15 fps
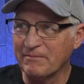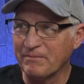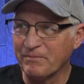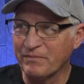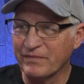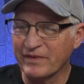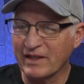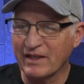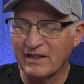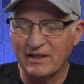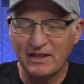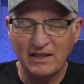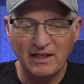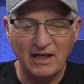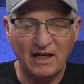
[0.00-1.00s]
right?
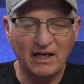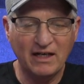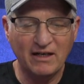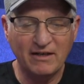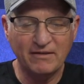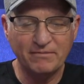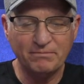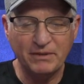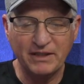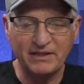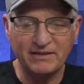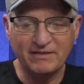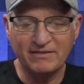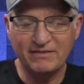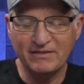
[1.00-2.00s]
Um, but
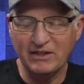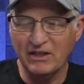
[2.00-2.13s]
you